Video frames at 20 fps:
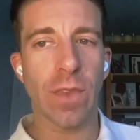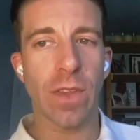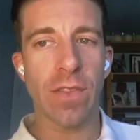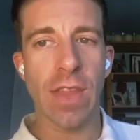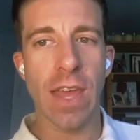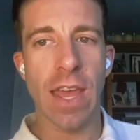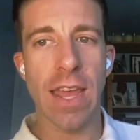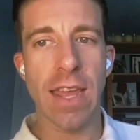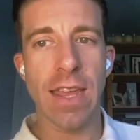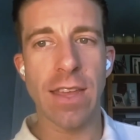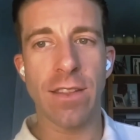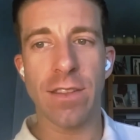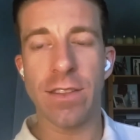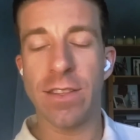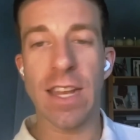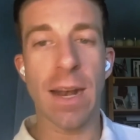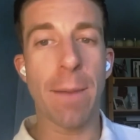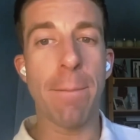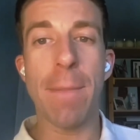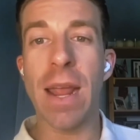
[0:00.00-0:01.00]
they
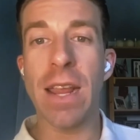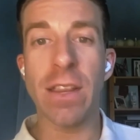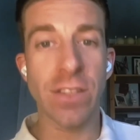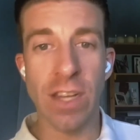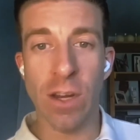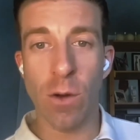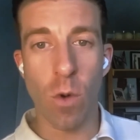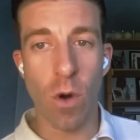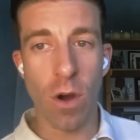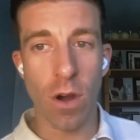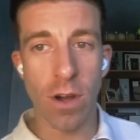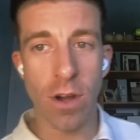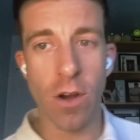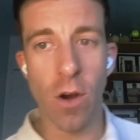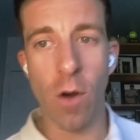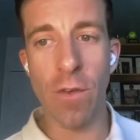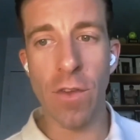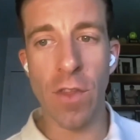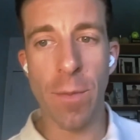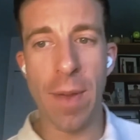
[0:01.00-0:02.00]
did amazing work
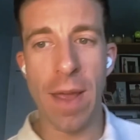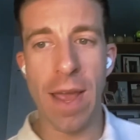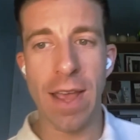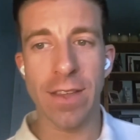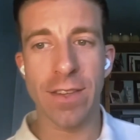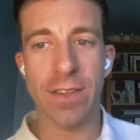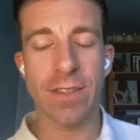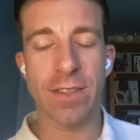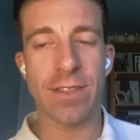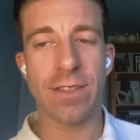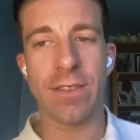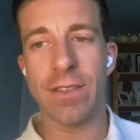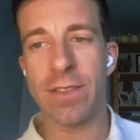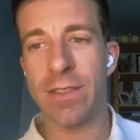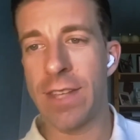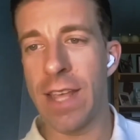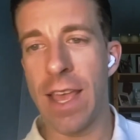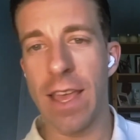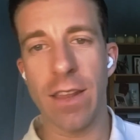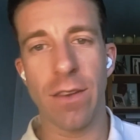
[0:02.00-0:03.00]
over the past
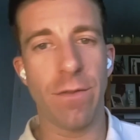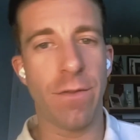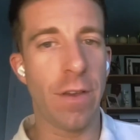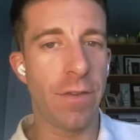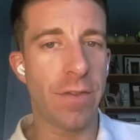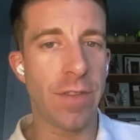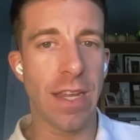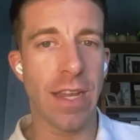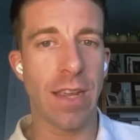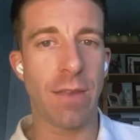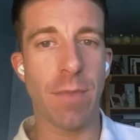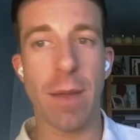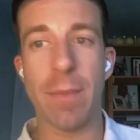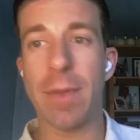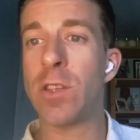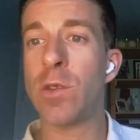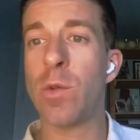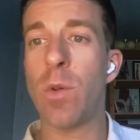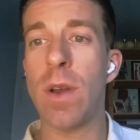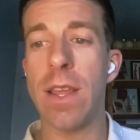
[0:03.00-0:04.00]
10, 15,
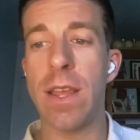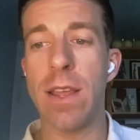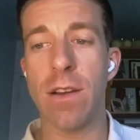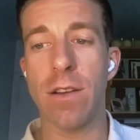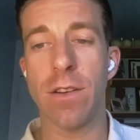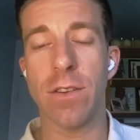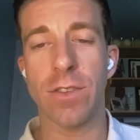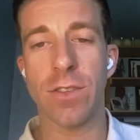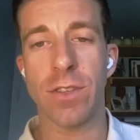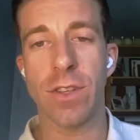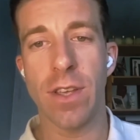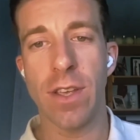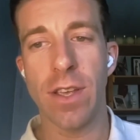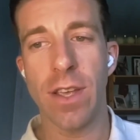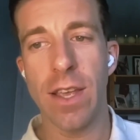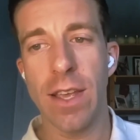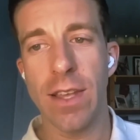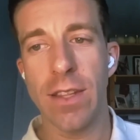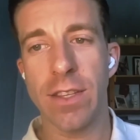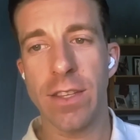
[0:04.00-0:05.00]
maybe 20 years
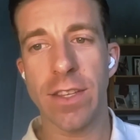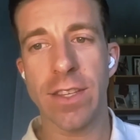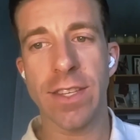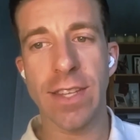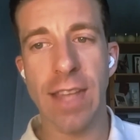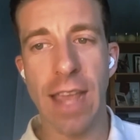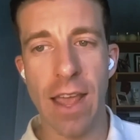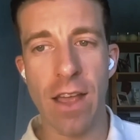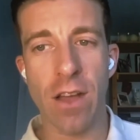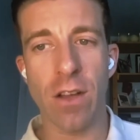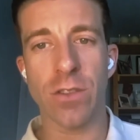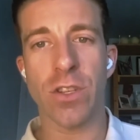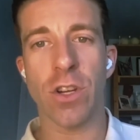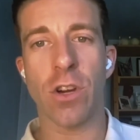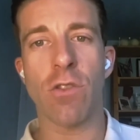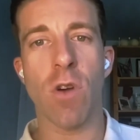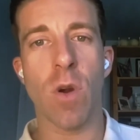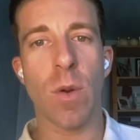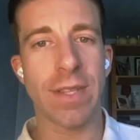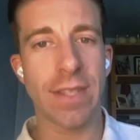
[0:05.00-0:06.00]
to scale, to
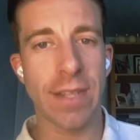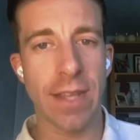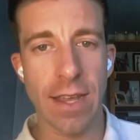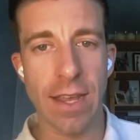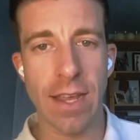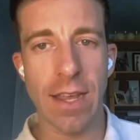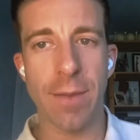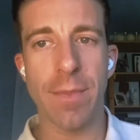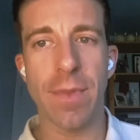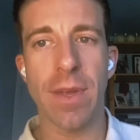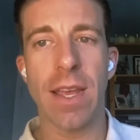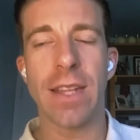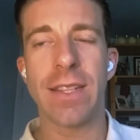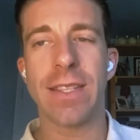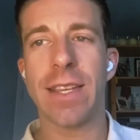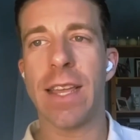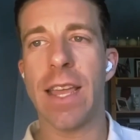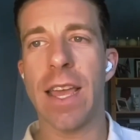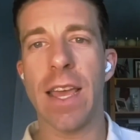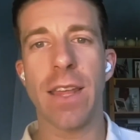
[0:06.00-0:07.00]
grow a team,
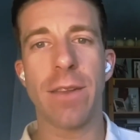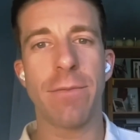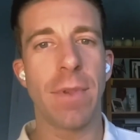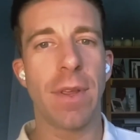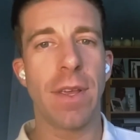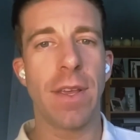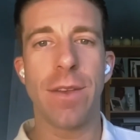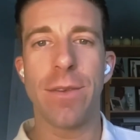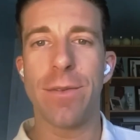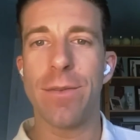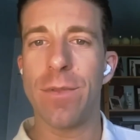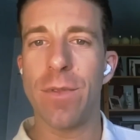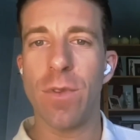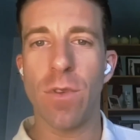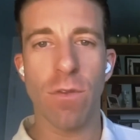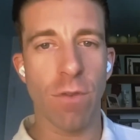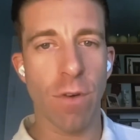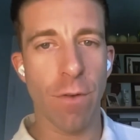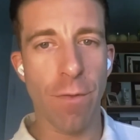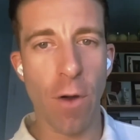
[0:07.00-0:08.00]
to get
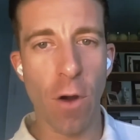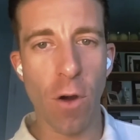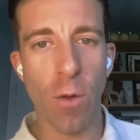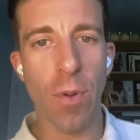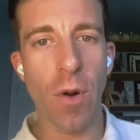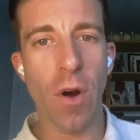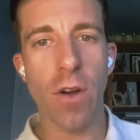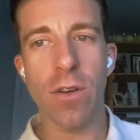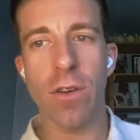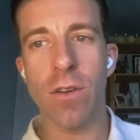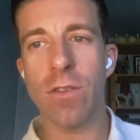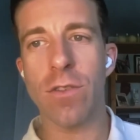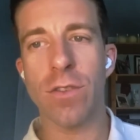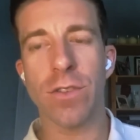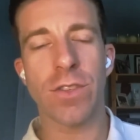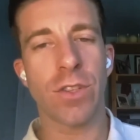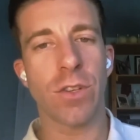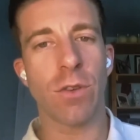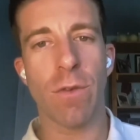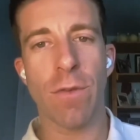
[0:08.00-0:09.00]
referral
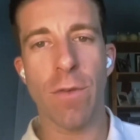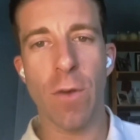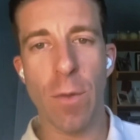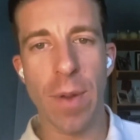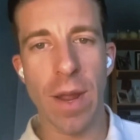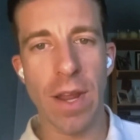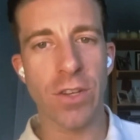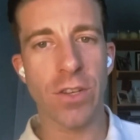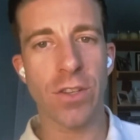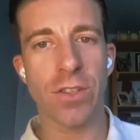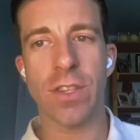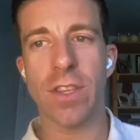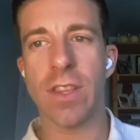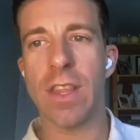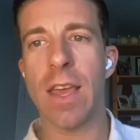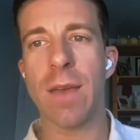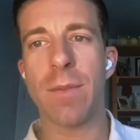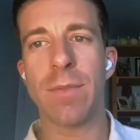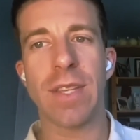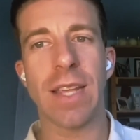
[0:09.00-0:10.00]
partners, to refer patients to
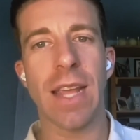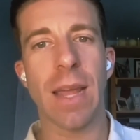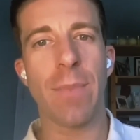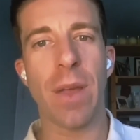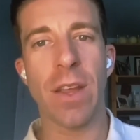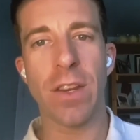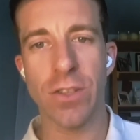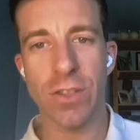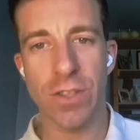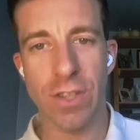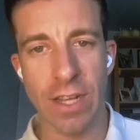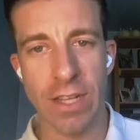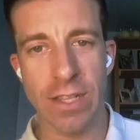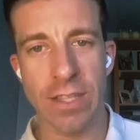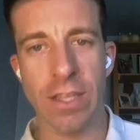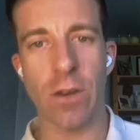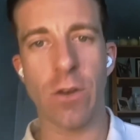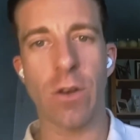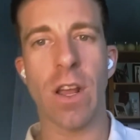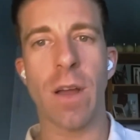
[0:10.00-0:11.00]
them, to get patients to
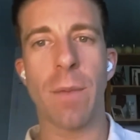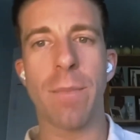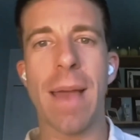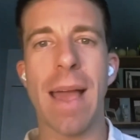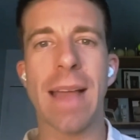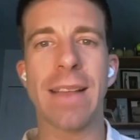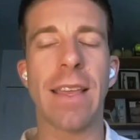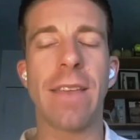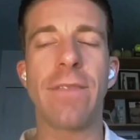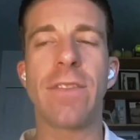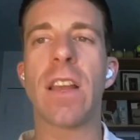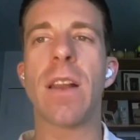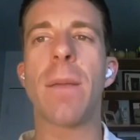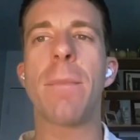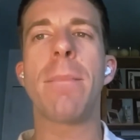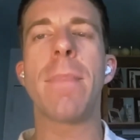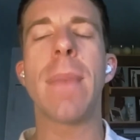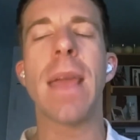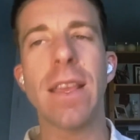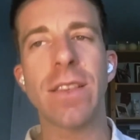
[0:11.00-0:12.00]
continue to come back. They've done
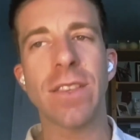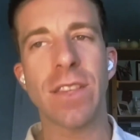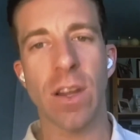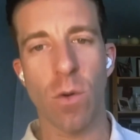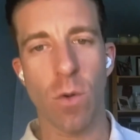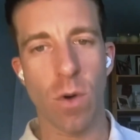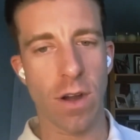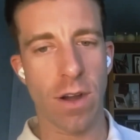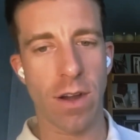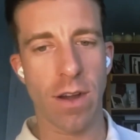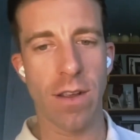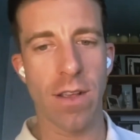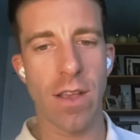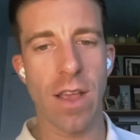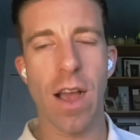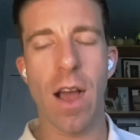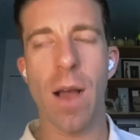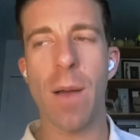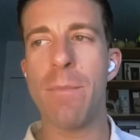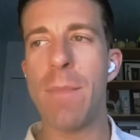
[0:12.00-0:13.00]
amazing work,
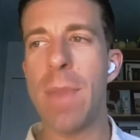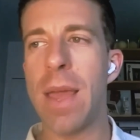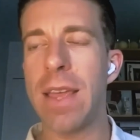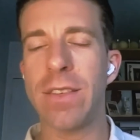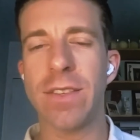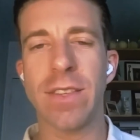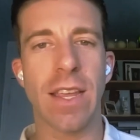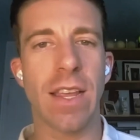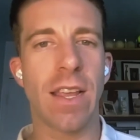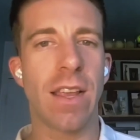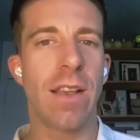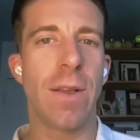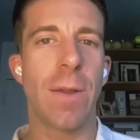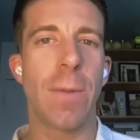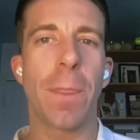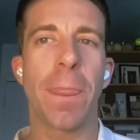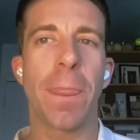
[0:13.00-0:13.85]
amazing.